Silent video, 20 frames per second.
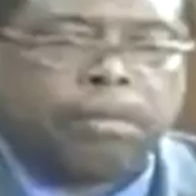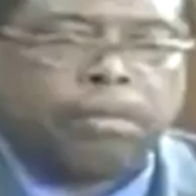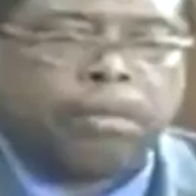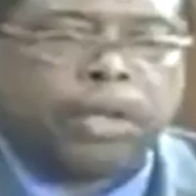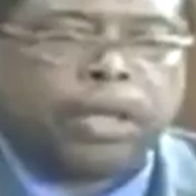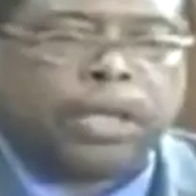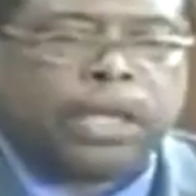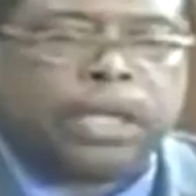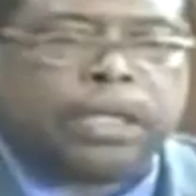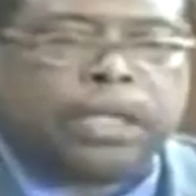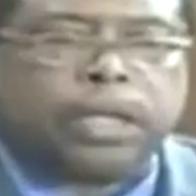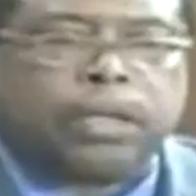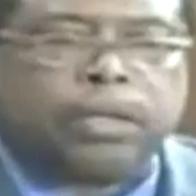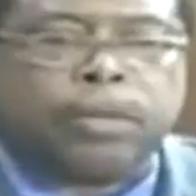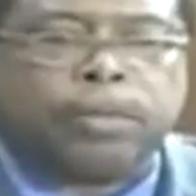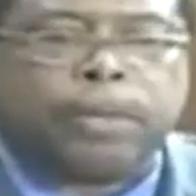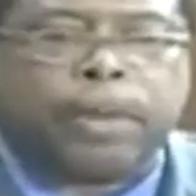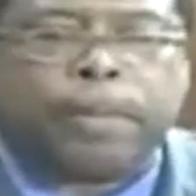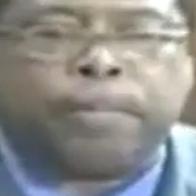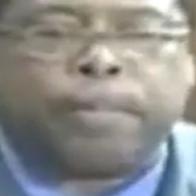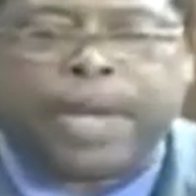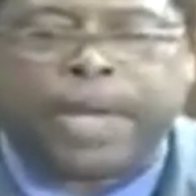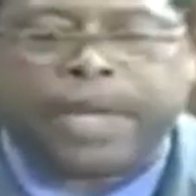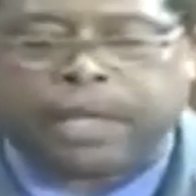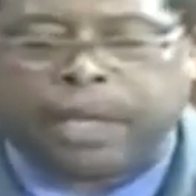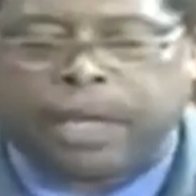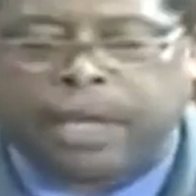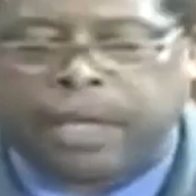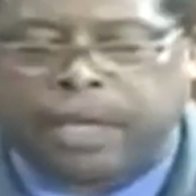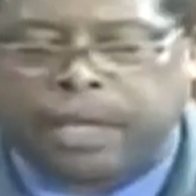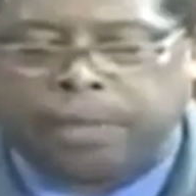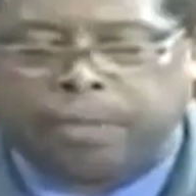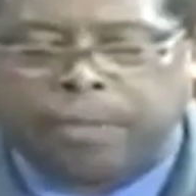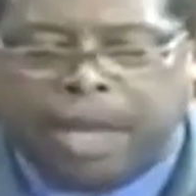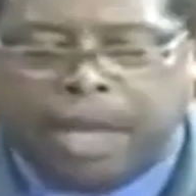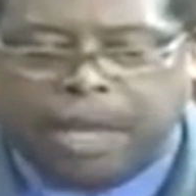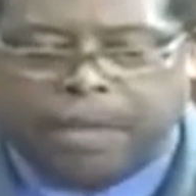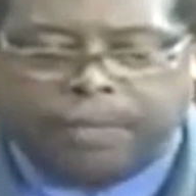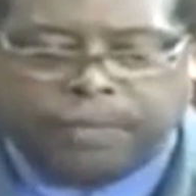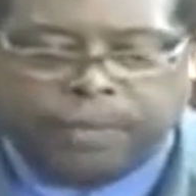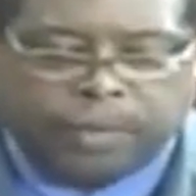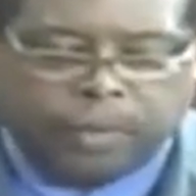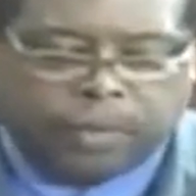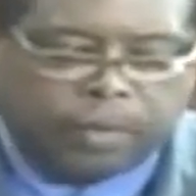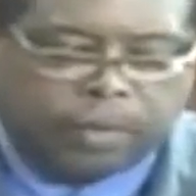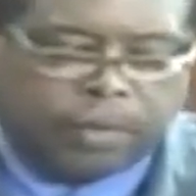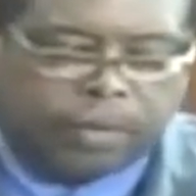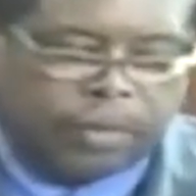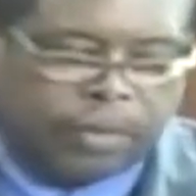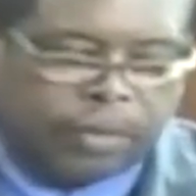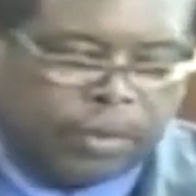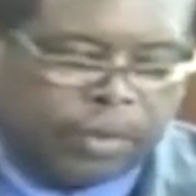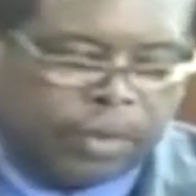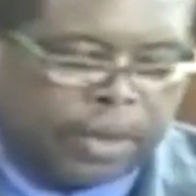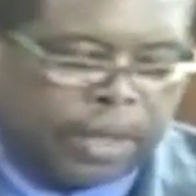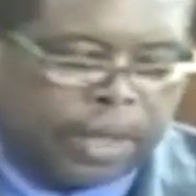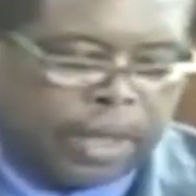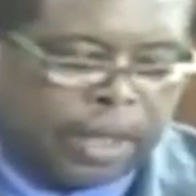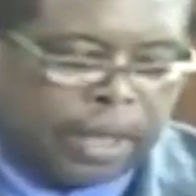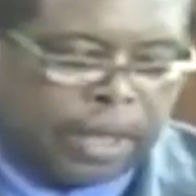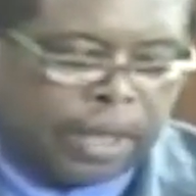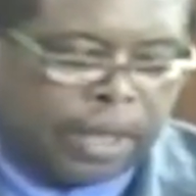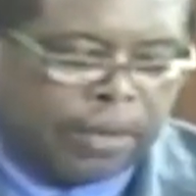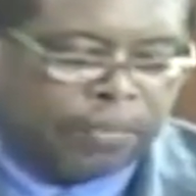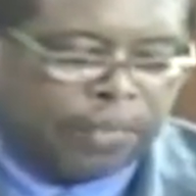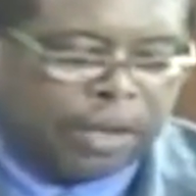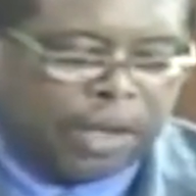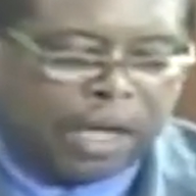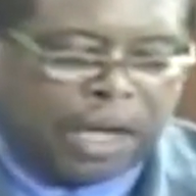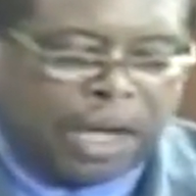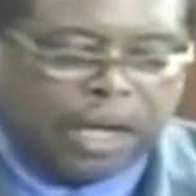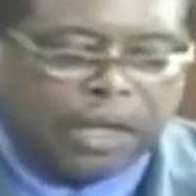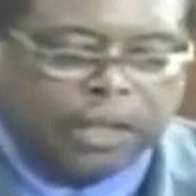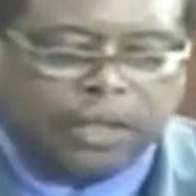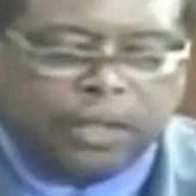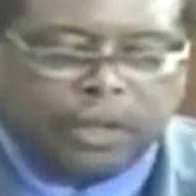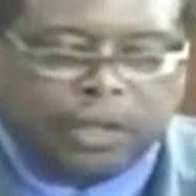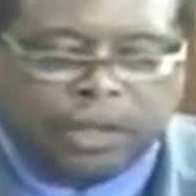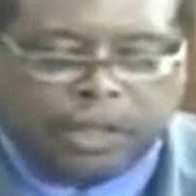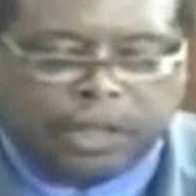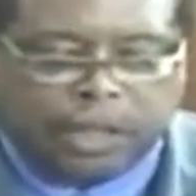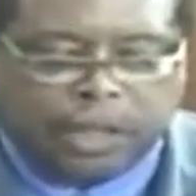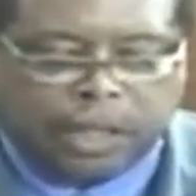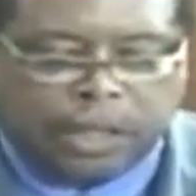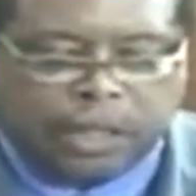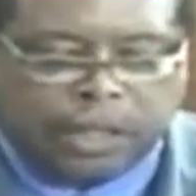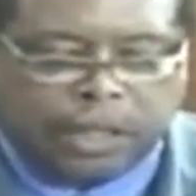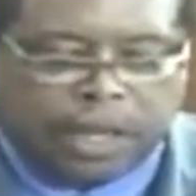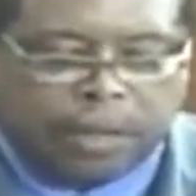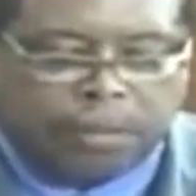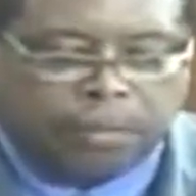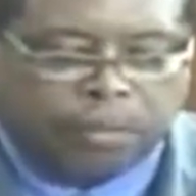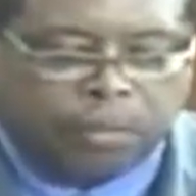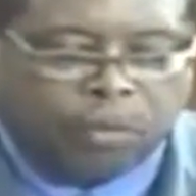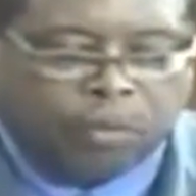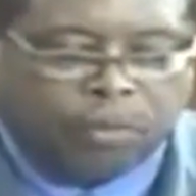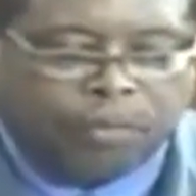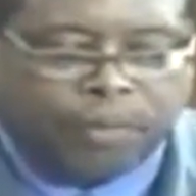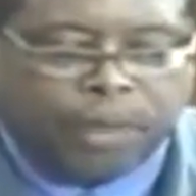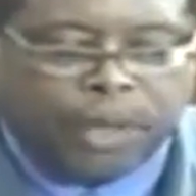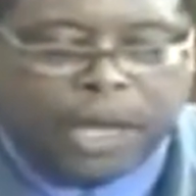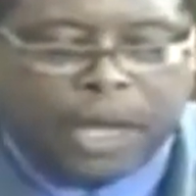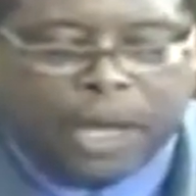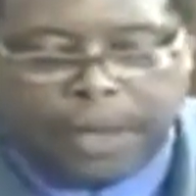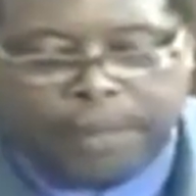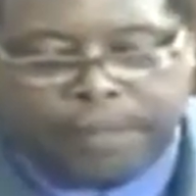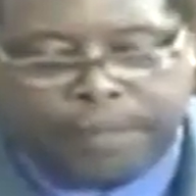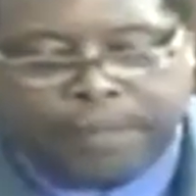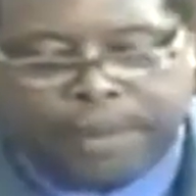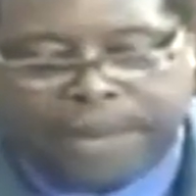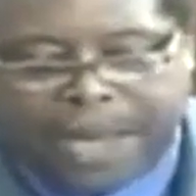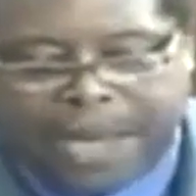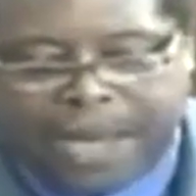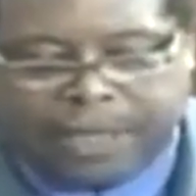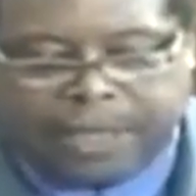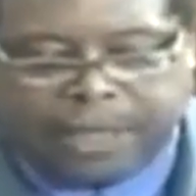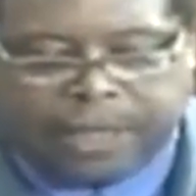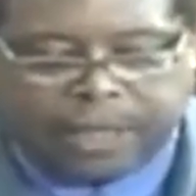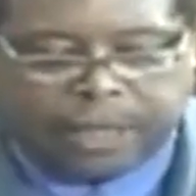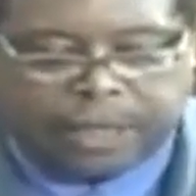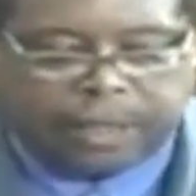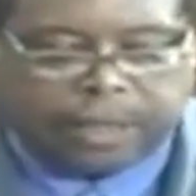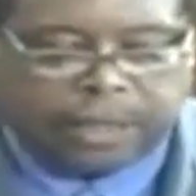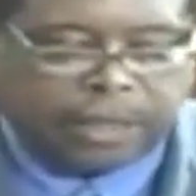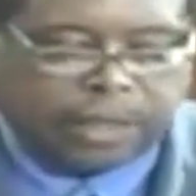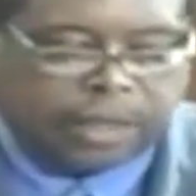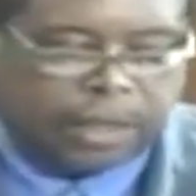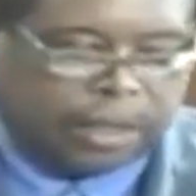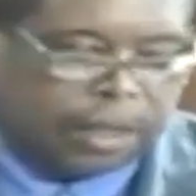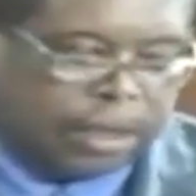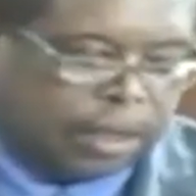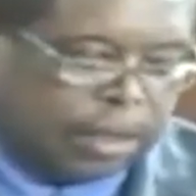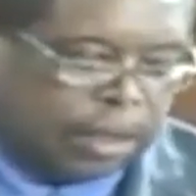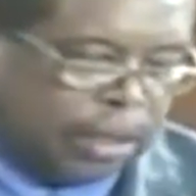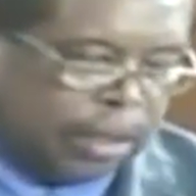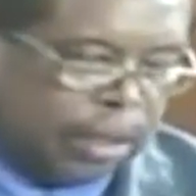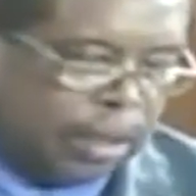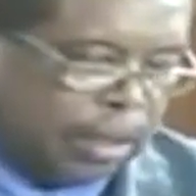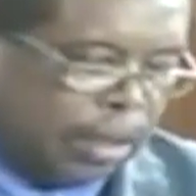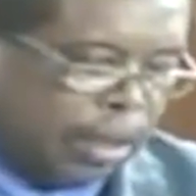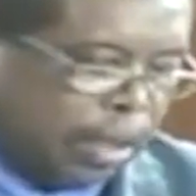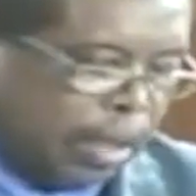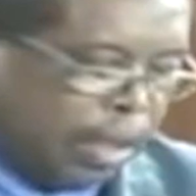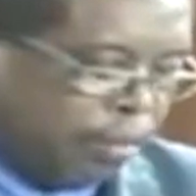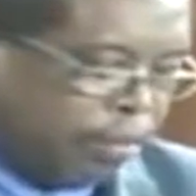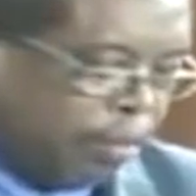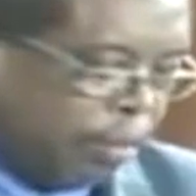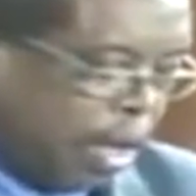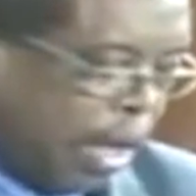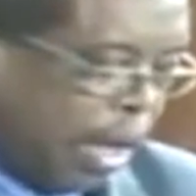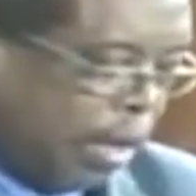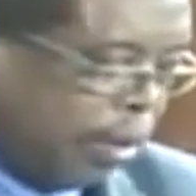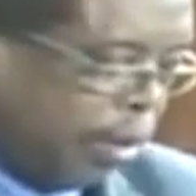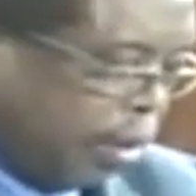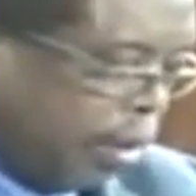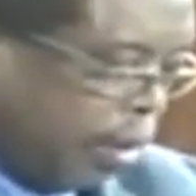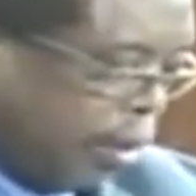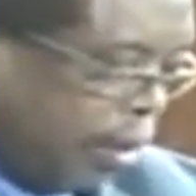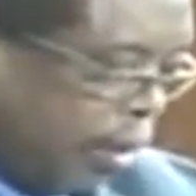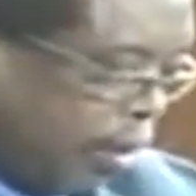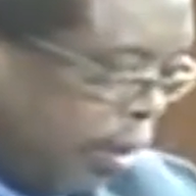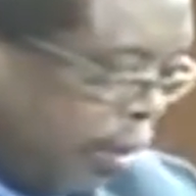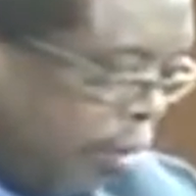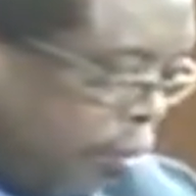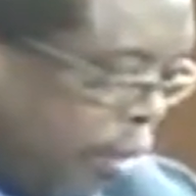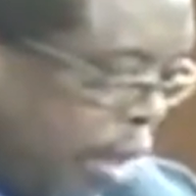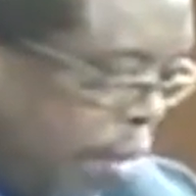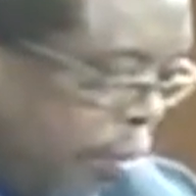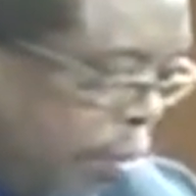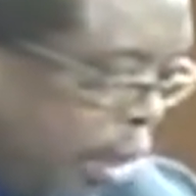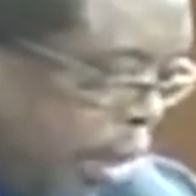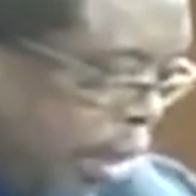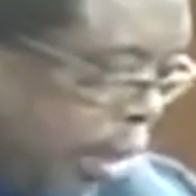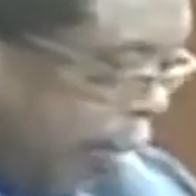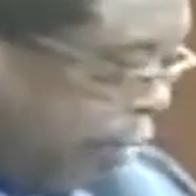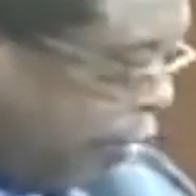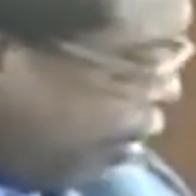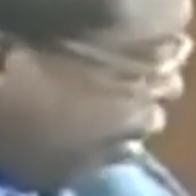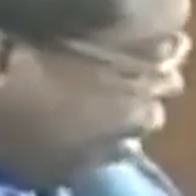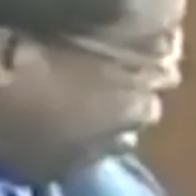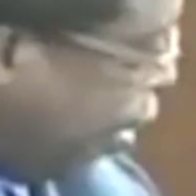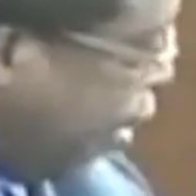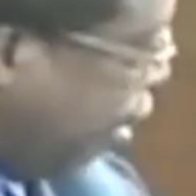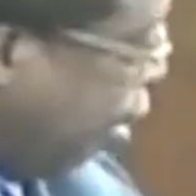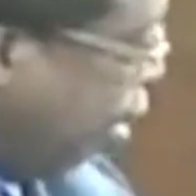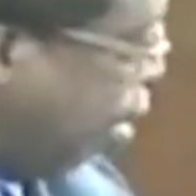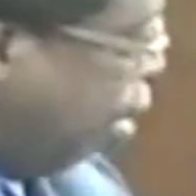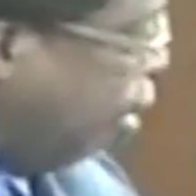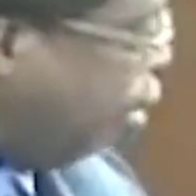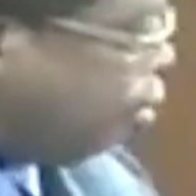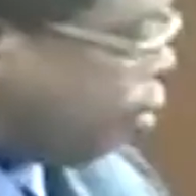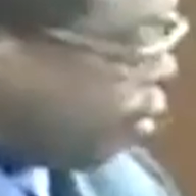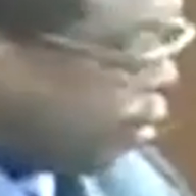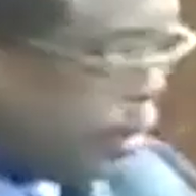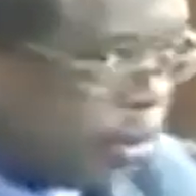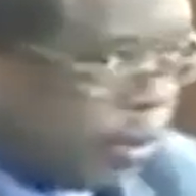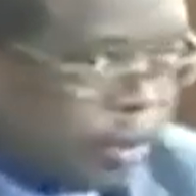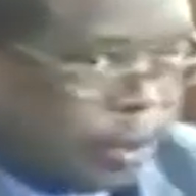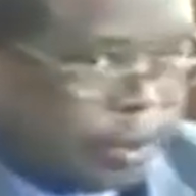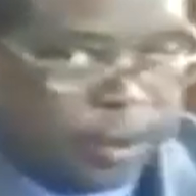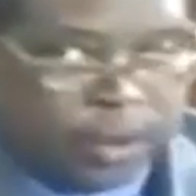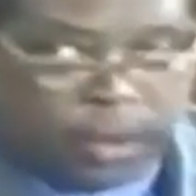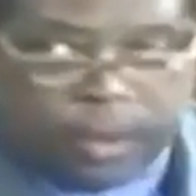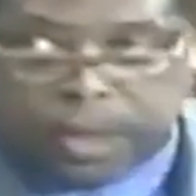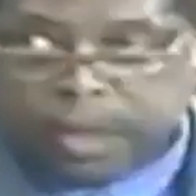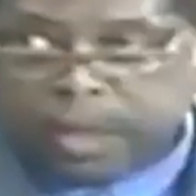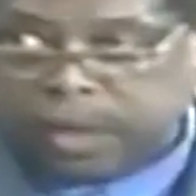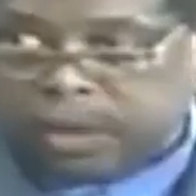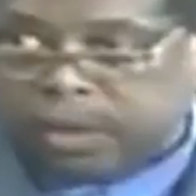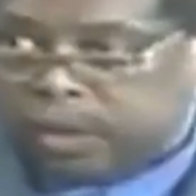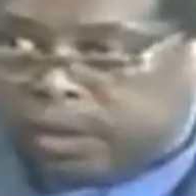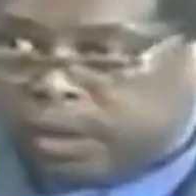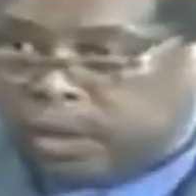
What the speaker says: But it would be better, in my view, if the consultation moved beyond parties and beyond members of the House to the